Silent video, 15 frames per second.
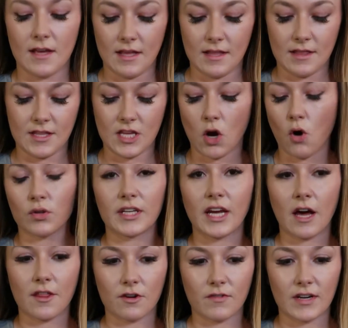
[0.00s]
The only
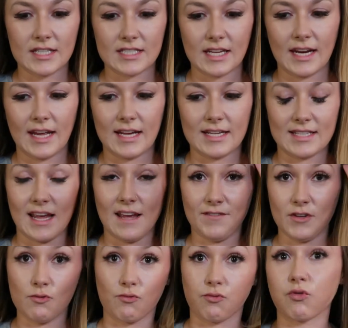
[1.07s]
other reason is
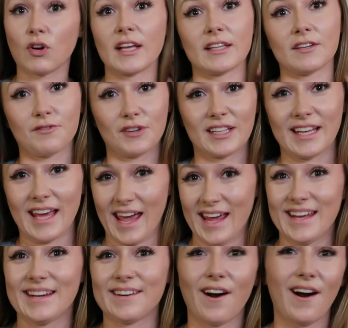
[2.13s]
if you really
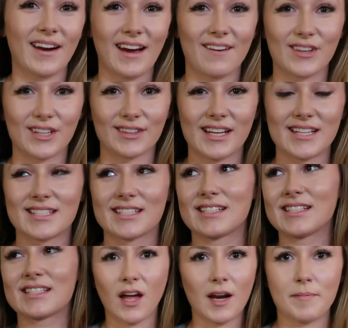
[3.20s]
hate not having
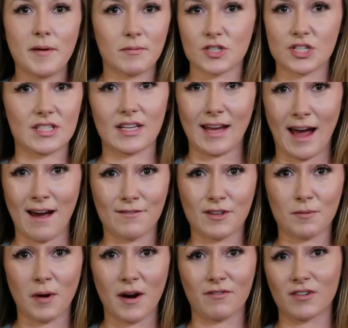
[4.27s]
laces. A lot of people just like have
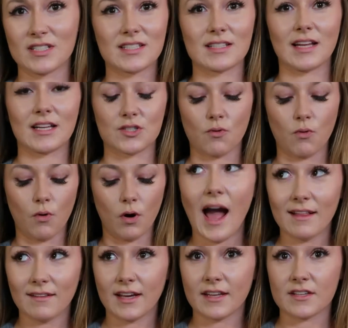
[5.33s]
their preference, and that's cool.
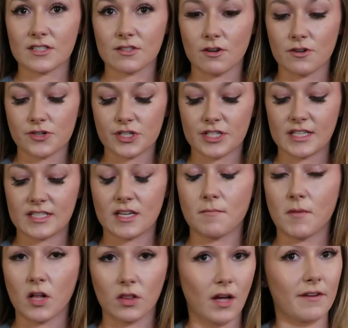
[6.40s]
I like this closure
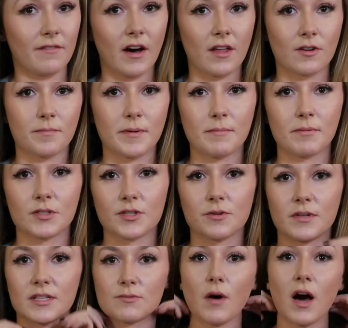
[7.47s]
system. A lot of other people
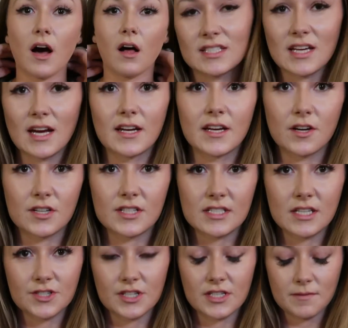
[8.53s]
do as well. It's kind of your
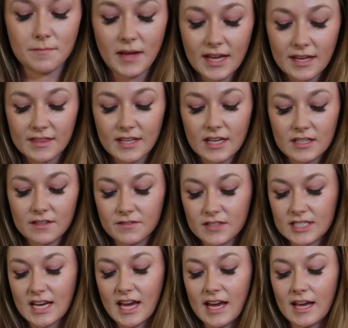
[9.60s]
decision to make at the end of
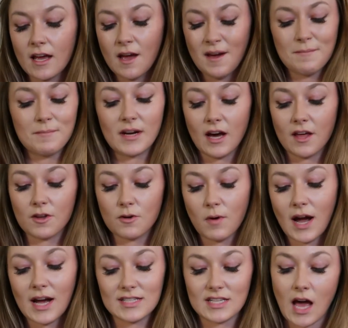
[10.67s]
the day, but
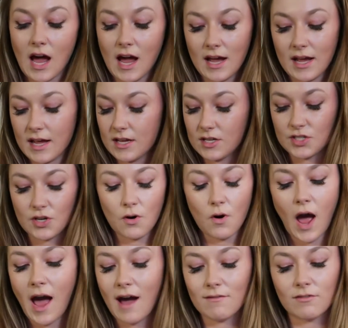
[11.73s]
otherwise I
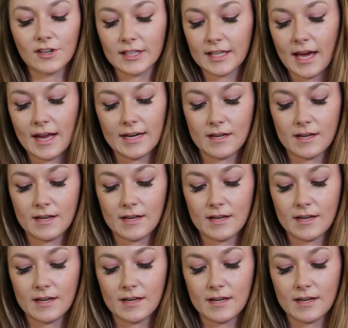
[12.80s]
don't have really any